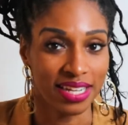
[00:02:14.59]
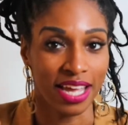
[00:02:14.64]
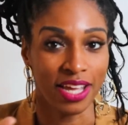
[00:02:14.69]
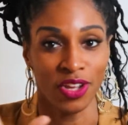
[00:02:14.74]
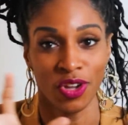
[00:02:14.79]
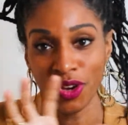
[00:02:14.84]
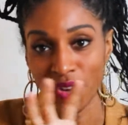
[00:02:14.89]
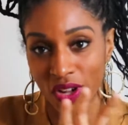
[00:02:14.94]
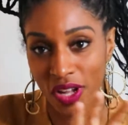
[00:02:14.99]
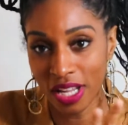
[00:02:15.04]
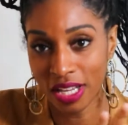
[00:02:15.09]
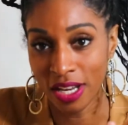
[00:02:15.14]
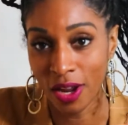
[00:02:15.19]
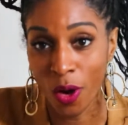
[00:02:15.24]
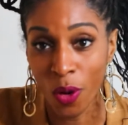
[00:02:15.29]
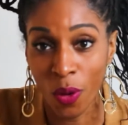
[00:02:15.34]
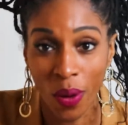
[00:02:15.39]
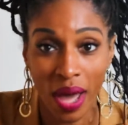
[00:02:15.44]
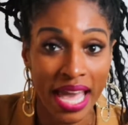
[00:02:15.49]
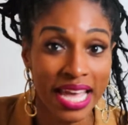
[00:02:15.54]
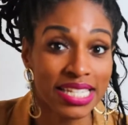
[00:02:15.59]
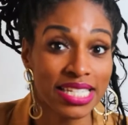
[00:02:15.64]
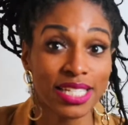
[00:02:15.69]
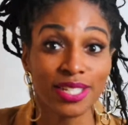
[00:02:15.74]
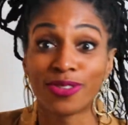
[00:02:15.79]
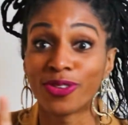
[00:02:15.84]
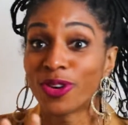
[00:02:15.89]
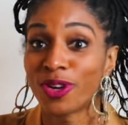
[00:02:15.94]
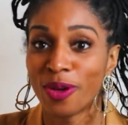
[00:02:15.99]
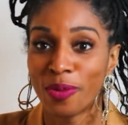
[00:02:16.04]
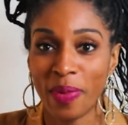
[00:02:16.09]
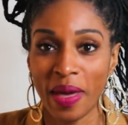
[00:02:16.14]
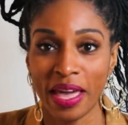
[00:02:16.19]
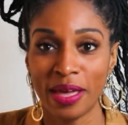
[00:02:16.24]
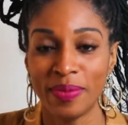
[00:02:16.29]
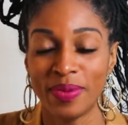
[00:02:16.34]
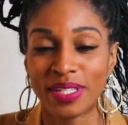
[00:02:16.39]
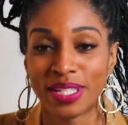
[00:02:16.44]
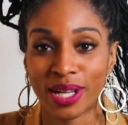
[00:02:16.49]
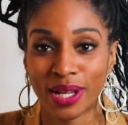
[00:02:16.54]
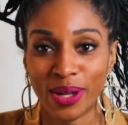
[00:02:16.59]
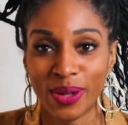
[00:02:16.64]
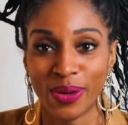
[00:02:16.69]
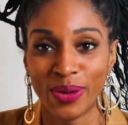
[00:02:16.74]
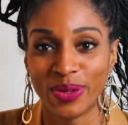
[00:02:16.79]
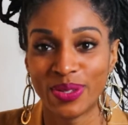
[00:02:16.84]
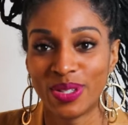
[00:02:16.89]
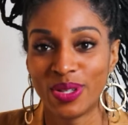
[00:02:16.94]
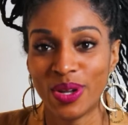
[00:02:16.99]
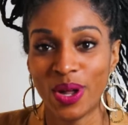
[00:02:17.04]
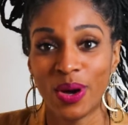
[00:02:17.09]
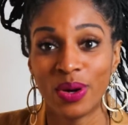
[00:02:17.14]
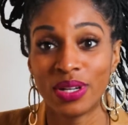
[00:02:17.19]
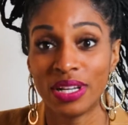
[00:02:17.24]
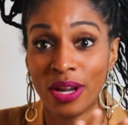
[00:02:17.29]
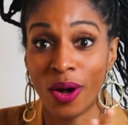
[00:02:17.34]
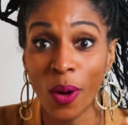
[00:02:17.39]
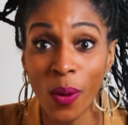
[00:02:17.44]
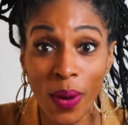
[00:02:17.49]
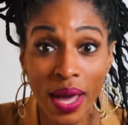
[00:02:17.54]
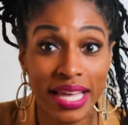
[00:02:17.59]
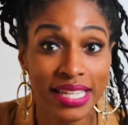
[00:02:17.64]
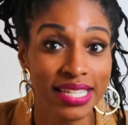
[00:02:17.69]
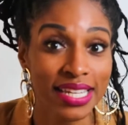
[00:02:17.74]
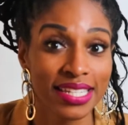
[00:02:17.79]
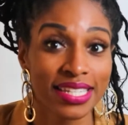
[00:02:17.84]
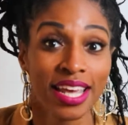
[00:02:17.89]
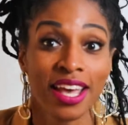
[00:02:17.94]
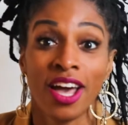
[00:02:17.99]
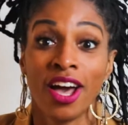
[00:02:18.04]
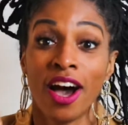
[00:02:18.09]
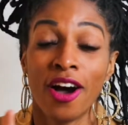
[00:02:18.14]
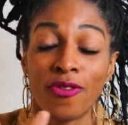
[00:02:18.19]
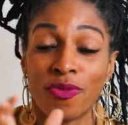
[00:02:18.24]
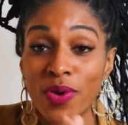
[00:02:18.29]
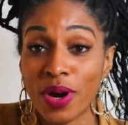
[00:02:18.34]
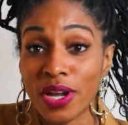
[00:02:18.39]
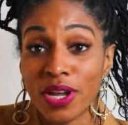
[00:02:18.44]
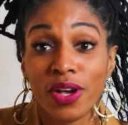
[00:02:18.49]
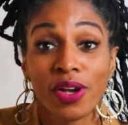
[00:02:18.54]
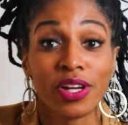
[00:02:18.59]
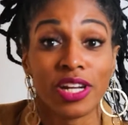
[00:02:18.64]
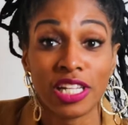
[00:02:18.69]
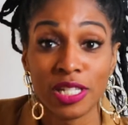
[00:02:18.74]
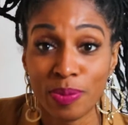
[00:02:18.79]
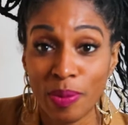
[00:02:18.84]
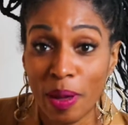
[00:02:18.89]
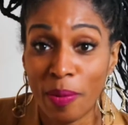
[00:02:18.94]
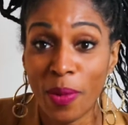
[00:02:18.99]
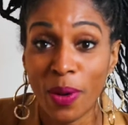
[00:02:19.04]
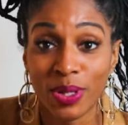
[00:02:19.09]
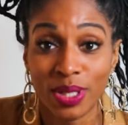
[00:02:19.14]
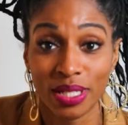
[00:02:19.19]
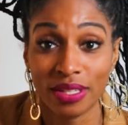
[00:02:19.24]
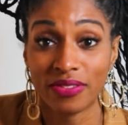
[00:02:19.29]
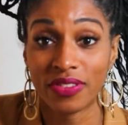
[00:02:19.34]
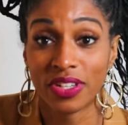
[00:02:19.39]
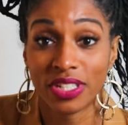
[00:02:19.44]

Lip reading: like you're an oasis for your baby's clothes, and an oasis of where you're going to spend most of